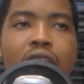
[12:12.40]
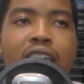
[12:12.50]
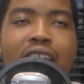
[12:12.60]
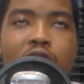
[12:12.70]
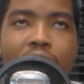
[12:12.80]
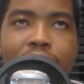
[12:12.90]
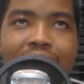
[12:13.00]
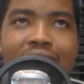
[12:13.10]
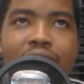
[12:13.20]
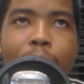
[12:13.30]
It's like you're
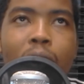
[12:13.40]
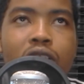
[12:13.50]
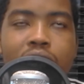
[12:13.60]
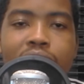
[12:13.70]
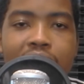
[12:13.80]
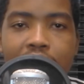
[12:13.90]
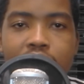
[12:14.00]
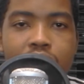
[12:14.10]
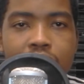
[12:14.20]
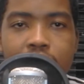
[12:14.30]
fighting the boss of the
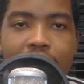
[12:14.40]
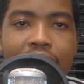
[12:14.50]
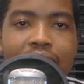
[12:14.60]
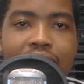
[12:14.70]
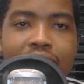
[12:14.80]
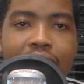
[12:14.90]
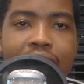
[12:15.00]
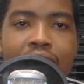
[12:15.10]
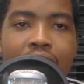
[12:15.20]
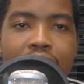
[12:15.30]
country. You gotta understand.
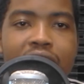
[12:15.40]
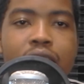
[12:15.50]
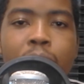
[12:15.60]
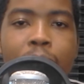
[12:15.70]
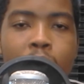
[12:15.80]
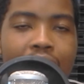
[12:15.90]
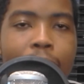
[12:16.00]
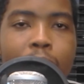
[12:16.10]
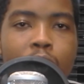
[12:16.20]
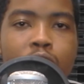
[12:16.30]
These people
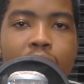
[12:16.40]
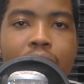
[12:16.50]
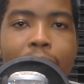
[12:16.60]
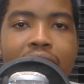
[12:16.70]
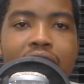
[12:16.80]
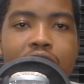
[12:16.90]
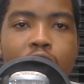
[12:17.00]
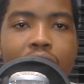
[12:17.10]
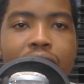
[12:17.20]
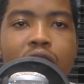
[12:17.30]
come also with a mandate
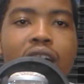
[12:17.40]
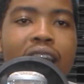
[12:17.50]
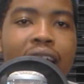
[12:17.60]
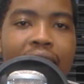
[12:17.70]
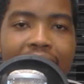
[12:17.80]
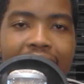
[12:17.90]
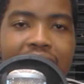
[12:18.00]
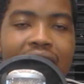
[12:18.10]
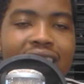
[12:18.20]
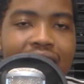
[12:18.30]
of, look,
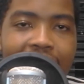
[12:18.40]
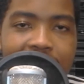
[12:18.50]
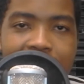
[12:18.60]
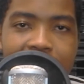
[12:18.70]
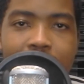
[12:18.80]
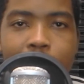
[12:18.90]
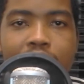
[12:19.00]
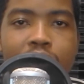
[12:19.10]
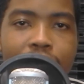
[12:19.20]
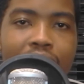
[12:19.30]
the slightest
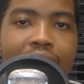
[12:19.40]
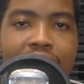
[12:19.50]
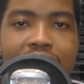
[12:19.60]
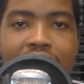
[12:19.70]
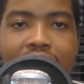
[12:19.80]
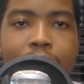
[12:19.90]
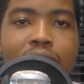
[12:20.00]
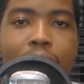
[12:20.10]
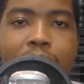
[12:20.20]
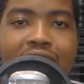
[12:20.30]
amount of violence that comes
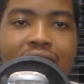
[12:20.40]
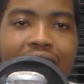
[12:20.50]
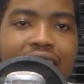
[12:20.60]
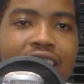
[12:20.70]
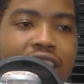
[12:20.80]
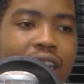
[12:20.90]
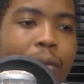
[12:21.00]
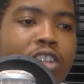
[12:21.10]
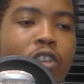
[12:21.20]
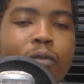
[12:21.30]
up, the slightest
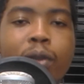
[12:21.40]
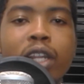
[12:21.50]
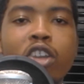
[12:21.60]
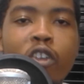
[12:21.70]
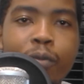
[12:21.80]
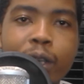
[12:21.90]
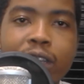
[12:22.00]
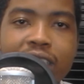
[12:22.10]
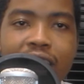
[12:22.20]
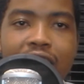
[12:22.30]
amount of burning of
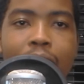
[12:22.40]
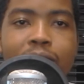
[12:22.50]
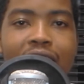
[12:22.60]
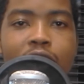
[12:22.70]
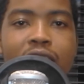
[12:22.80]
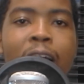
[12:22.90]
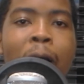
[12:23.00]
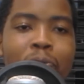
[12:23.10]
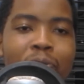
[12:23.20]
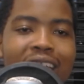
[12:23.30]
buildings that comes out,
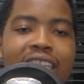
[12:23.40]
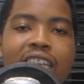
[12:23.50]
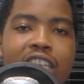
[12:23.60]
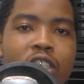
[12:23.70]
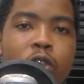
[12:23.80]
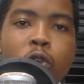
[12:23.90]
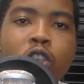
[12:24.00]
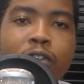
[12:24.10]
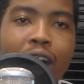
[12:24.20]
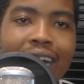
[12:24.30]
is an
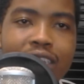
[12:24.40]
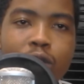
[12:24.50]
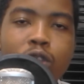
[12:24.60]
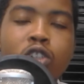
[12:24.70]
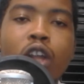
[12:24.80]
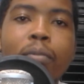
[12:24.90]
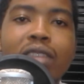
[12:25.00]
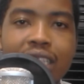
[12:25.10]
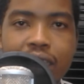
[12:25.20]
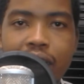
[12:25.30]
excuse for us to stop
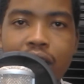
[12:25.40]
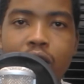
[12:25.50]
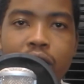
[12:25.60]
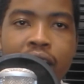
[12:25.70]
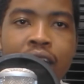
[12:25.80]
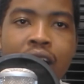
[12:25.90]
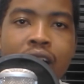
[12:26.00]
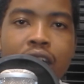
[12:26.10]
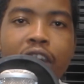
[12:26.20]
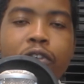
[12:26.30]
this thing, okay?
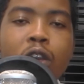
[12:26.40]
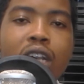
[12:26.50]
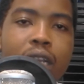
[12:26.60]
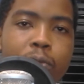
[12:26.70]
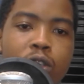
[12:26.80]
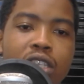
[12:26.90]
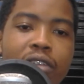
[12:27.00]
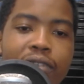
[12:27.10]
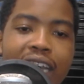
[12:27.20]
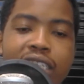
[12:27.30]
If you look at most of
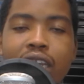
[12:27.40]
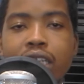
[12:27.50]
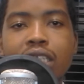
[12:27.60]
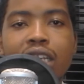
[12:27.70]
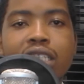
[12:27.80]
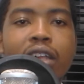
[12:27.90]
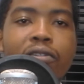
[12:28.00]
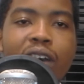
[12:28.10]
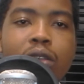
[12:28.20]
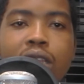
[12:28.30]
the vice chancellors, they
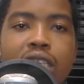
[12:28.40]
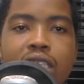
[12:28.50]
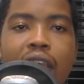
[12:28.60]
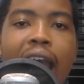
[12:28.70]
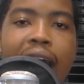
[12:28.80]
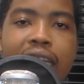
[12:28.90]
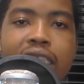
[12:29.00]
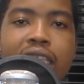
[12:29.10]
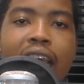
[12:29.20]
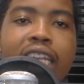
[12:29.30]
found this
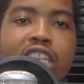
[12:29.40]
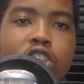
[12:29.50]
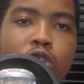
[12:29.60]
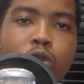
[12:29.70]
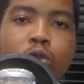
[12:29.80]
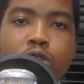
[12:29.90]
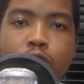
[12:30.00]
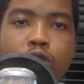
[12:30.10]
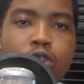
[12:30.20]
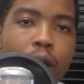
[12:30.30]
as an excuse
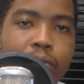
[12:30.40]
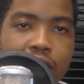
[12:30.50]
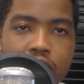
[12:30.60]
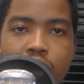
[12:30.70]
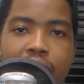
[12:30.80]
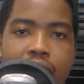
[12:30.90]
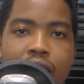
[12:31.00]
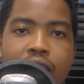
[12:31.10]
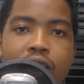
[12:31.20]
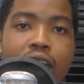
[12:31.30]
to stop the strike.
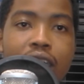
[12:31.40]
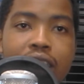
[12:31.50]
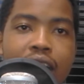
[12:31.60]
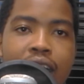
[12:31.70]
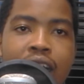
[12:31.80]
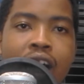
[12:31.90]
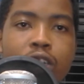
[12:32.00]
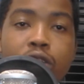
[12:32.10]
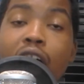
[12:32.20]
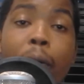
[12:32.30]
Do you understand?
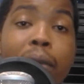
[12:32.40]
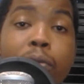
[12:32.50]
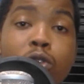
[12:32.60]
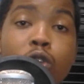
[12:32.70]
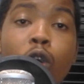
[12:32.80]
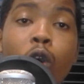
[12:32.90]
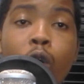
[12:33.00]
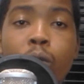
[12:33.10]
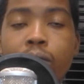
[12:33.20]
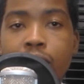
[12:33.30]
To tell people to go
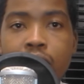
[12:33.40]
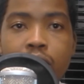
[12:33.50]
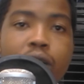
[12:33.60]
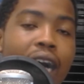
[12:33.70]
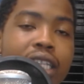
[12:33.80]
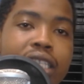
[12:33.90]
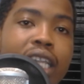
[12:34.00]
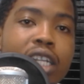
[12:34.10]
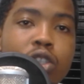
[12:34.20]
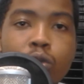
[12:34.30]
home. You can't
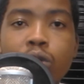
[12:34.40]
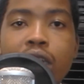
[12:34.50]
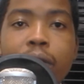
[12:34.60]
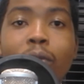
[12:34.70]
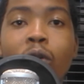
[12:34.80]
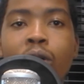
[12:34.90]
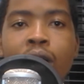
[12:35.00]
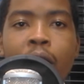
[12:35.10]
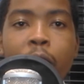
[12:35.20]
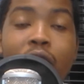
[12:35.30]
stay at school anymore.
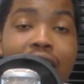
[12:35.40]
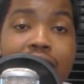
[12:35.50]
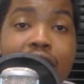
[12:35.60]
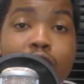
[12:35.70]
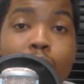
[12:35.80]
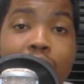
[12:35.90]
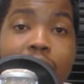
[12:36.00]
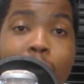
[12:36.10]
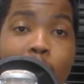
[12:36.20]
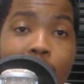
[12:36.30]
You can't stay at school
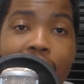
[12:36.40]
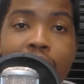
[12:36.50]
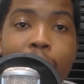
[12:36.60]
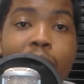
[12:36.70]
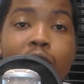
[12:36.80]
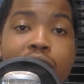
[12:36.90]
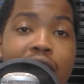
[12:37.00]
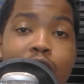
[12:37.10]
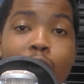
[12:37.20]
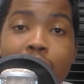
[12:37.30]
anymore. Why? Because
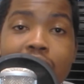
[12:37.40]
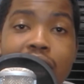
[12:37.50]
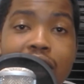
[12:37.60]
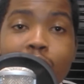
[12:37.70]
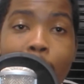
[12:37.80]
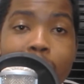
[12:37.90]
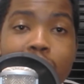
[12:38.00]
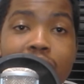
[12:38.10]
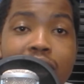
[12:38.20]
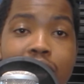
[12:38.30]
they saw this as an
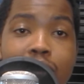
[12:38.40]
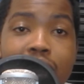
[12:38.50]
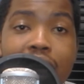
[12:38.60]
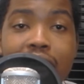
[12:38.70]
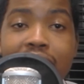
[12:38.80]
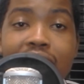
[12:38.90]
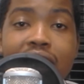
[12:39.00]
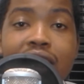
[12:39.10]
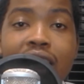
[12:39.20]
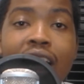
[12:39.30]
opportunity to say, this
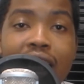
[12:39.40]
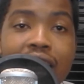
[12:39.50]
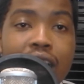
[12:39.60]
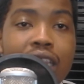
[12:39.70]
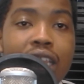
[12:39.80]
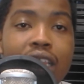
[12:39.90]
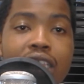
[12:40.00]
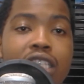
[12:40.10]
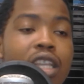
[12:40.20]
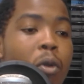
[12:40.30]

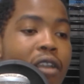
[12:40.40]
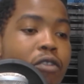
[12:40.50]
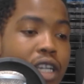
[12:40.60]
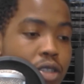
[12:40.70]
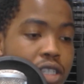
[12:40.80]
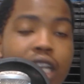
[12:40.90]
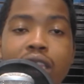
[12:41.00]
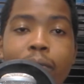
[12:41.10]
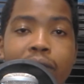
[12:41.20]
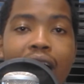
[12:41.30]
is a way for us to shut
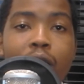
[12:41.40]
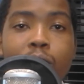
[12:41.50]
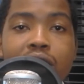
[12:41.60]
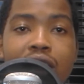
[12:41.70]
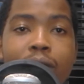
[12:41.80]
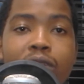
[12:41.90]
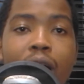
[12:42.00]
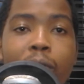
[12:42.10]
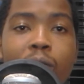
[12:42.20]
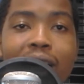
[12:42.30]
them down. We shut them
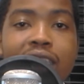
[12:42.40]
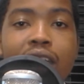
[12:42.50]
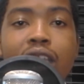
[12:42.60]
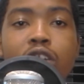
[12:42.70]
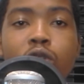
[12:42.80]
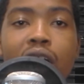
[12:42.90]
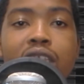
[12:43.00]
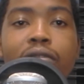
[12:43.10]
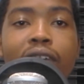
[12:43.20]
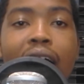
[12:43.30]
down by saying that you guys
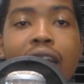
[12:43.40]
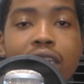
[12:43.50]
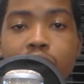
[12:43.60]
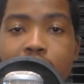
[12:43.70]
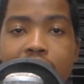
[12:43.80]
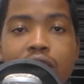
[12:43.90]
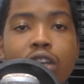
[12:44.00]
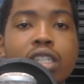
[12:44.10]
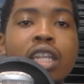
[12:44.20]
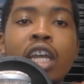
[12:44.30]
are violent, you guys are
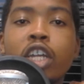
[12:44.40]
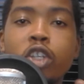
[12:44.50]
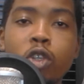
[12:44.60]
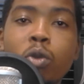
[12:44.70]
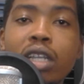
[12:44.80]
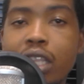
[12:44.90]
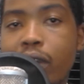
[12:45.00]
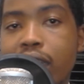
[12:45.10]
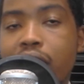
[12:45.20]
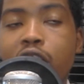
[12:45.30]
not doing the
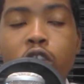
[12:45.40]
right thing.